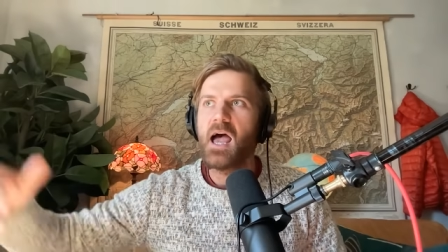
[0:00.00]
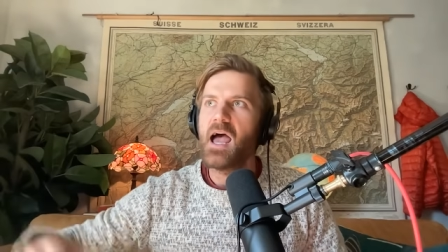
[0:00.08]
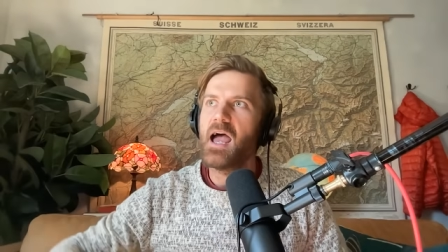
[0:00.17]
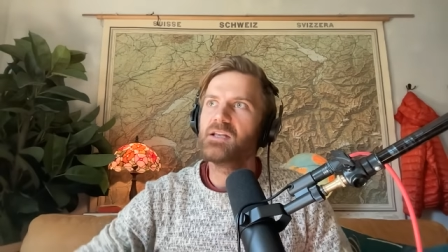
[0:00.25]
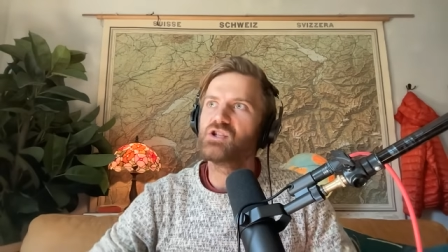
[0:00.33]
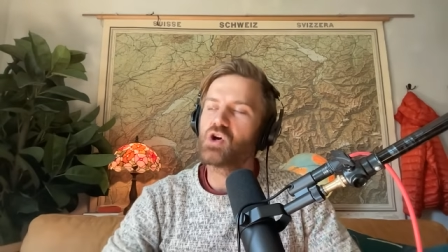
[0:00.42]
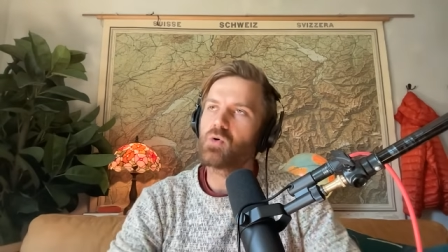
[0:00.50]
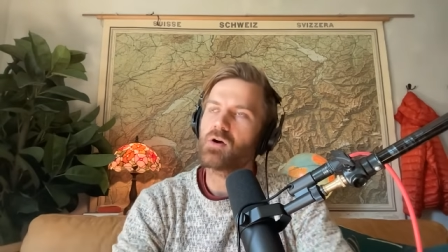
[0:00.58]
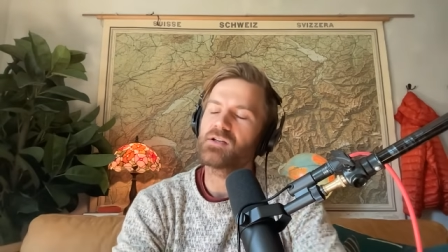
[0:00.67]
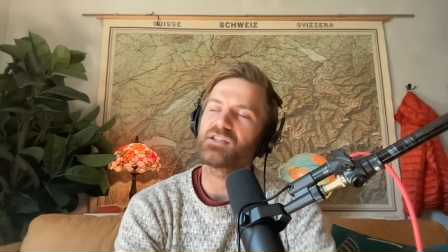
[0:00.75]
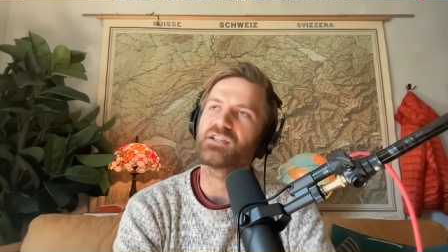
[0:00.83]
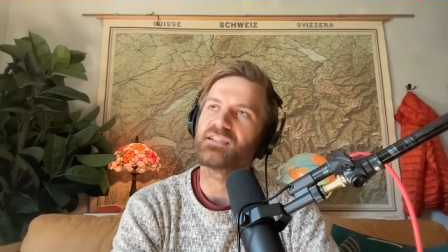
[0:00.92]
and Joe
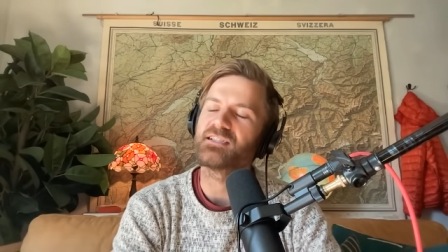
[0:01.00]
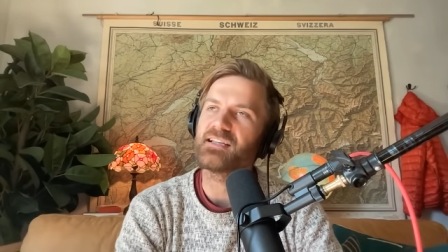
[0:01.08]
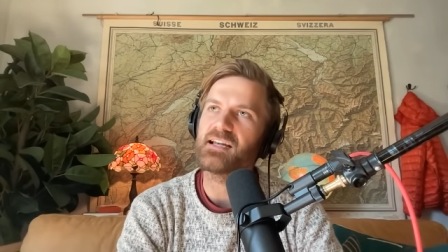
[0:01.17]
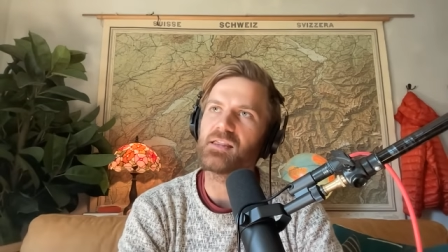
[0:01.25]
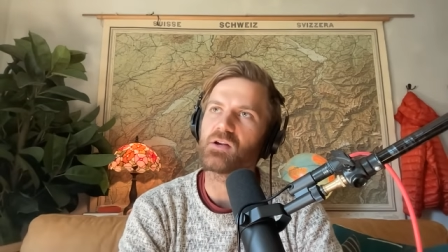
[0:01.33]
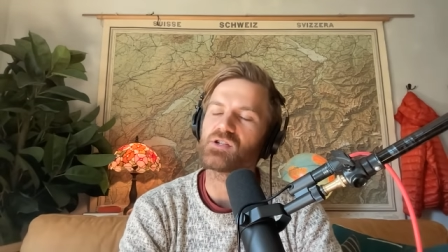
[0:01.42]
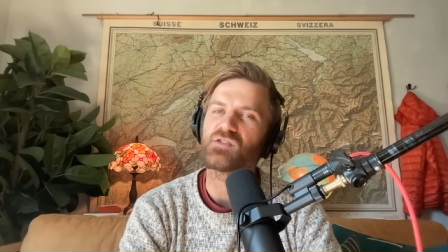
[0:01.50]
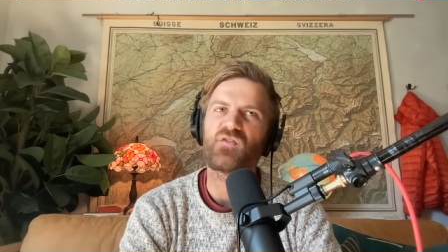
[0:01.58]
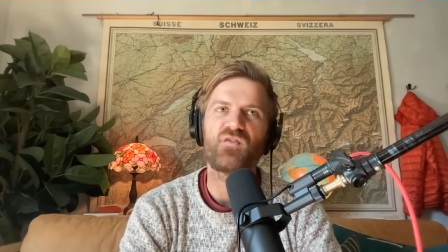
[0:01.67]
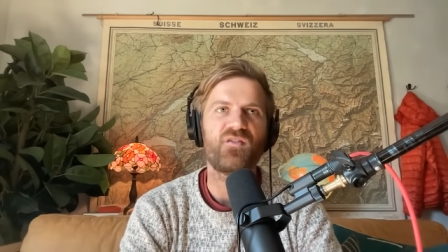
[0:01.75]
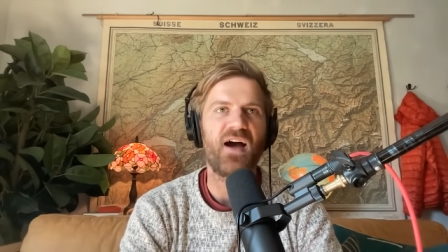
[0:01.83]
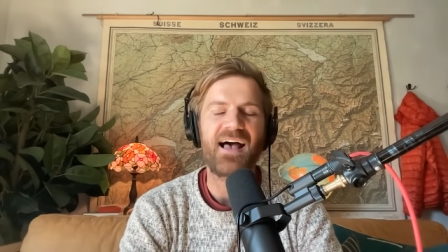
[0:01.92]
Rogan's just sitting there, just
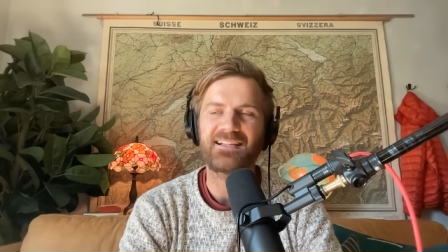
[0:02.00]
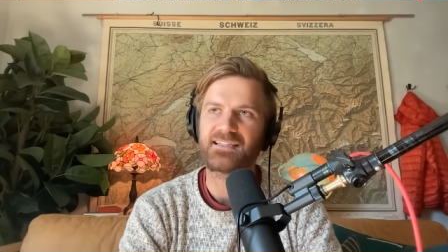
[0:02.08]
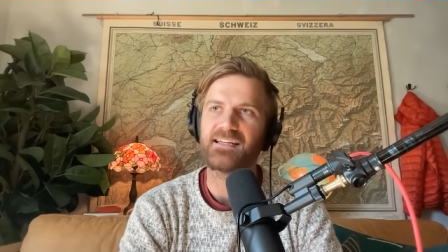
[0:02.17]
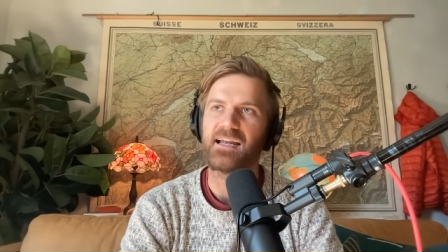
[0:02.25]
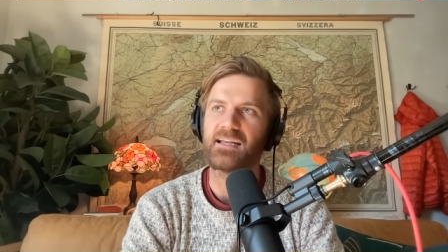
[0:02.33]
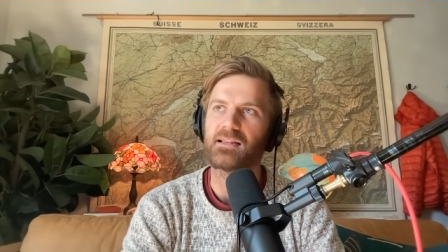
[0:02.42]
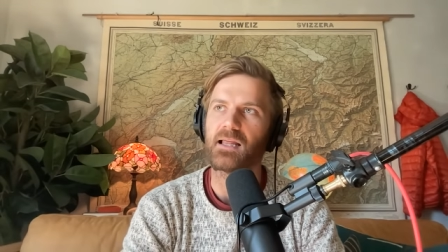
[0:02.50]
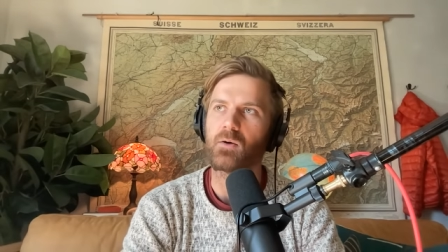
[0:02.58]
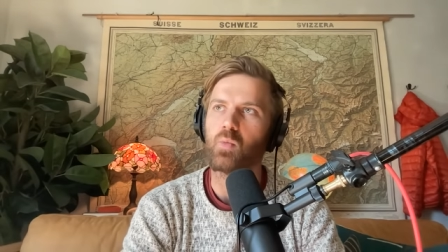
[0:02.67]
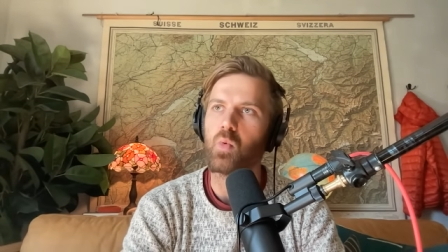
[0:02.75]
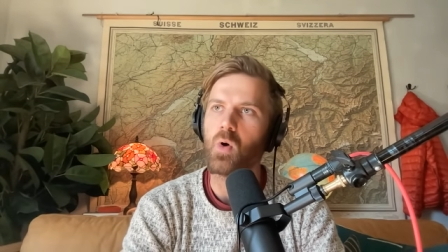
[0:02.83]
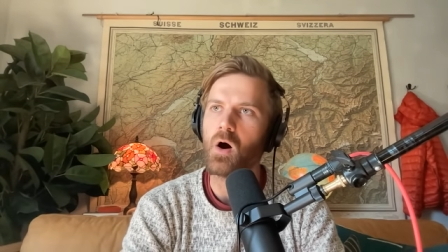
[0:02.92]
fascinated. Like,
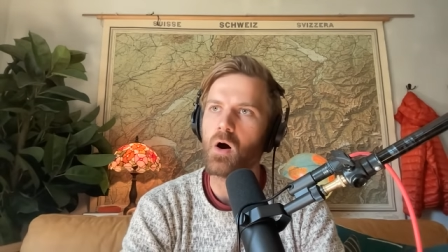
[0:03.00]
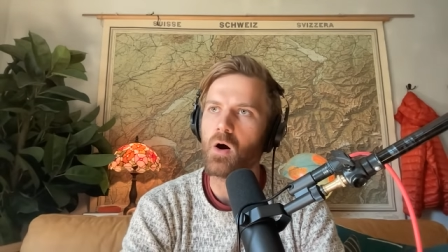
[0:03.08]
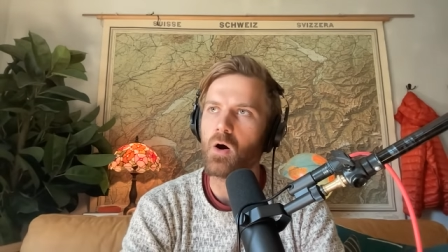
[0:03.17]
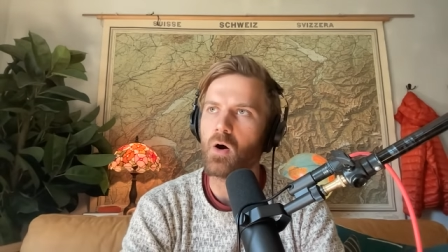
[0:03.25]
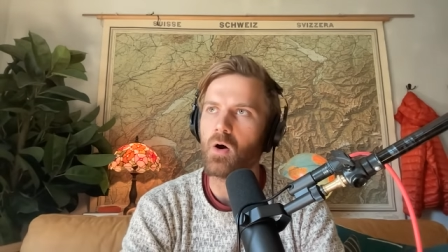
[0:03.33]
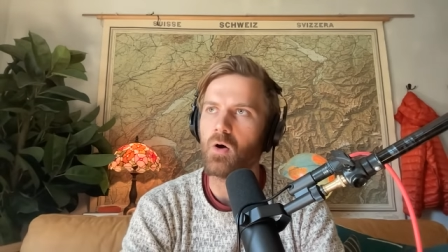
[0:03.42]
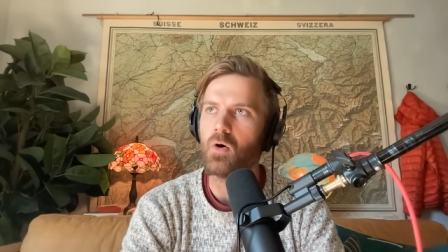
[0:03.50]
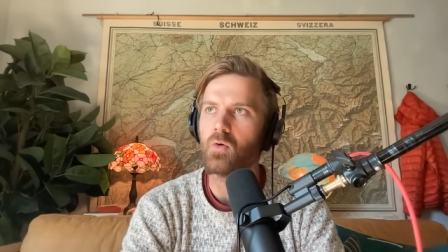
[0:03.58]
whoa,